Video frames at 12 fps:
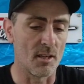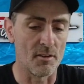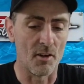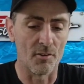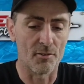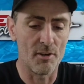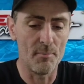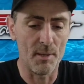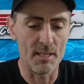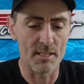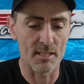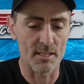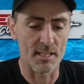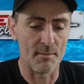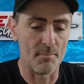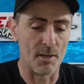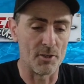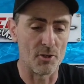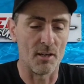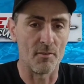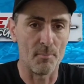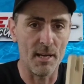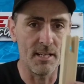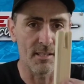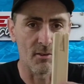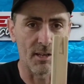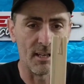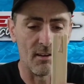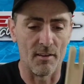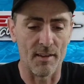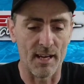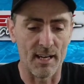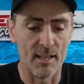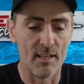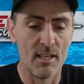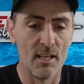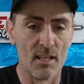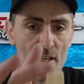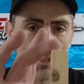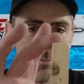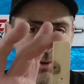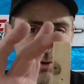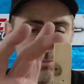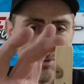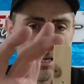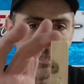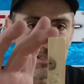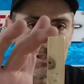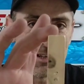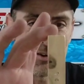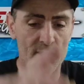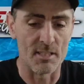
so you've got three pieces of timber, you should have a piece looking like that, a smaller piece at